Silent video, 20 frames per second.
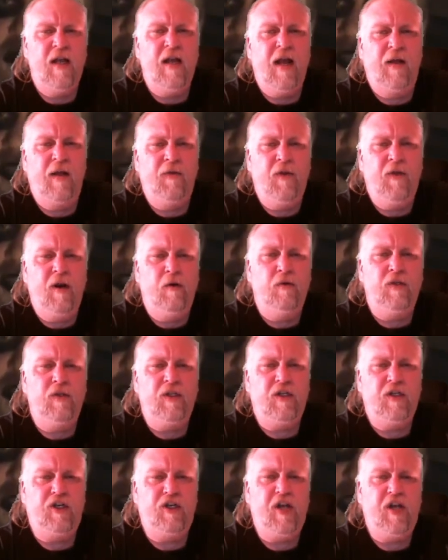and there was
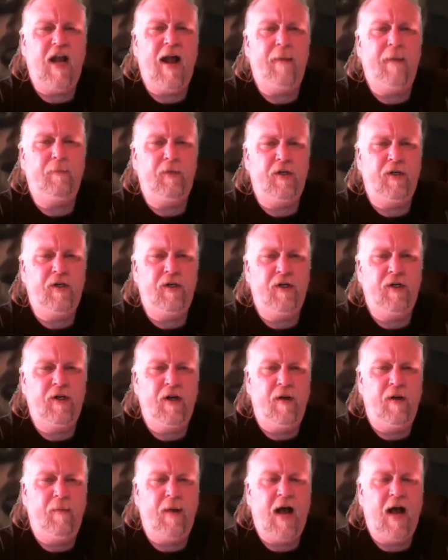a chapter
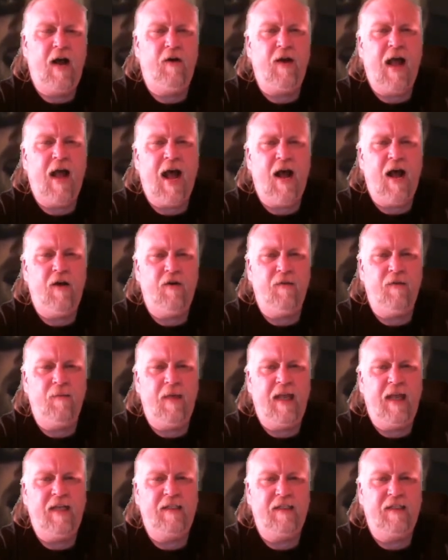about how to
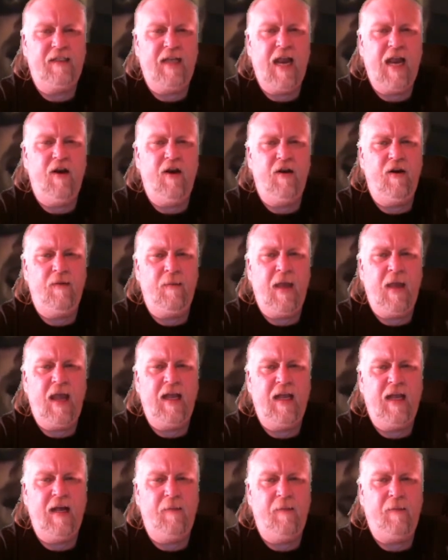make scary
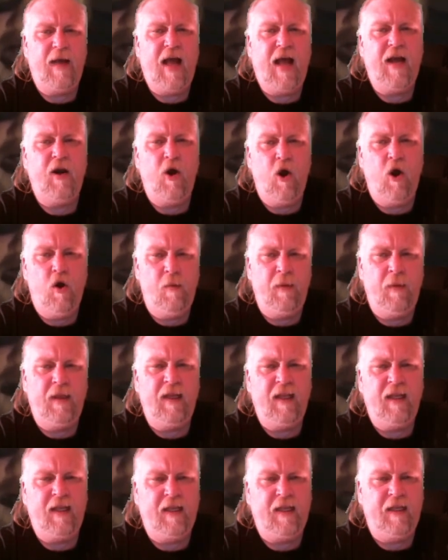makeup at home in
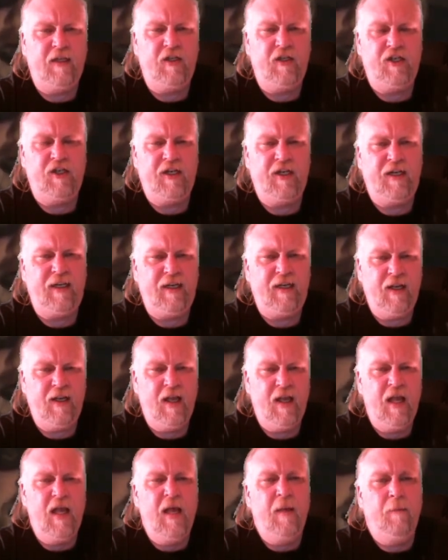the kitchen.
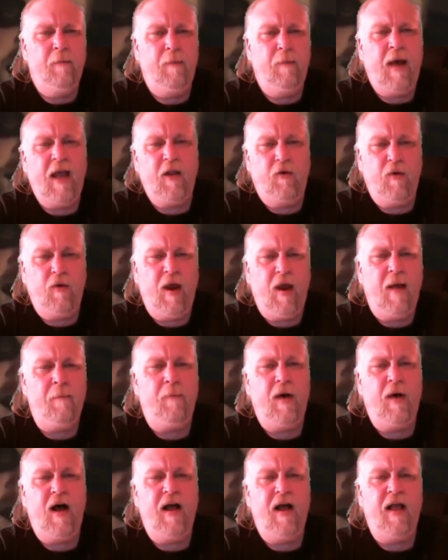My
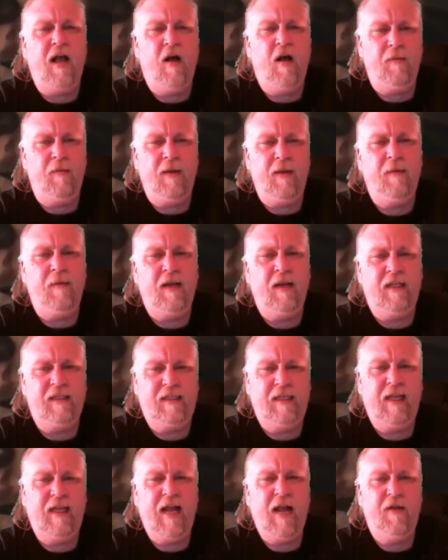grandpa helped me mix
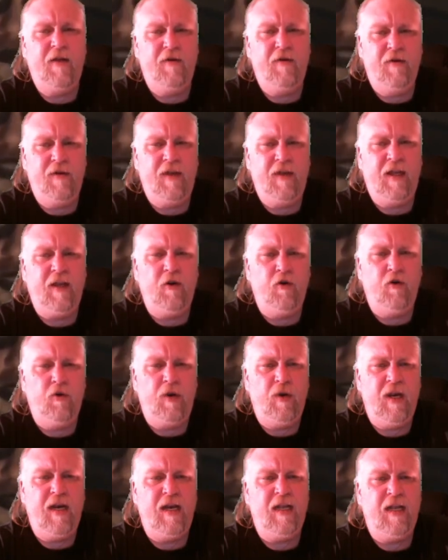together the
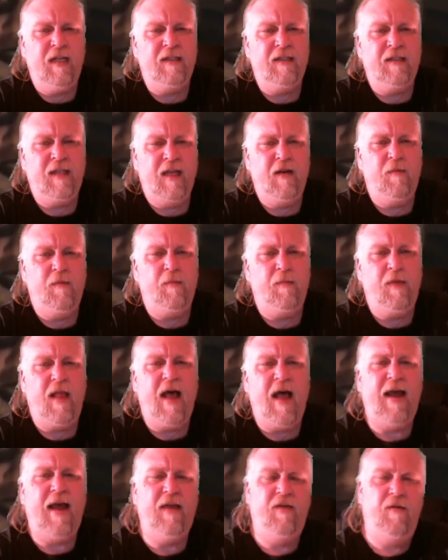ingredients and
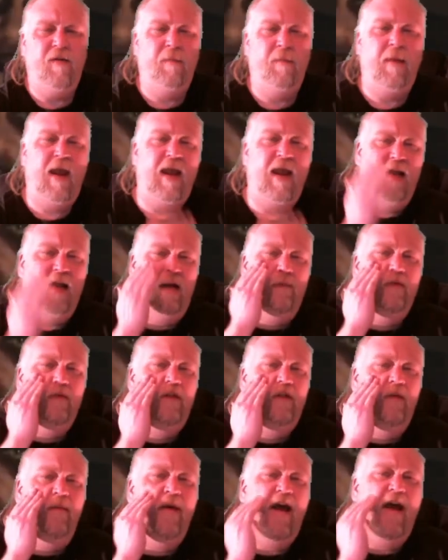apply the makeup
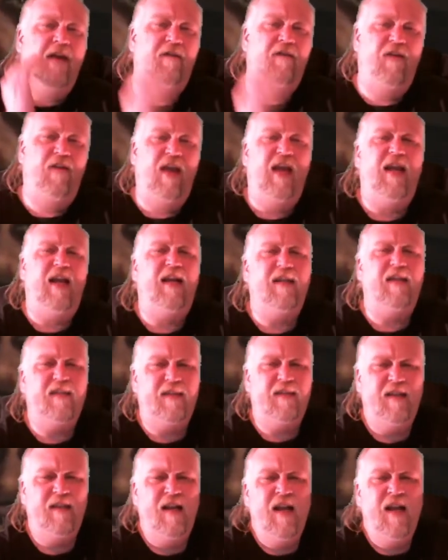to my face.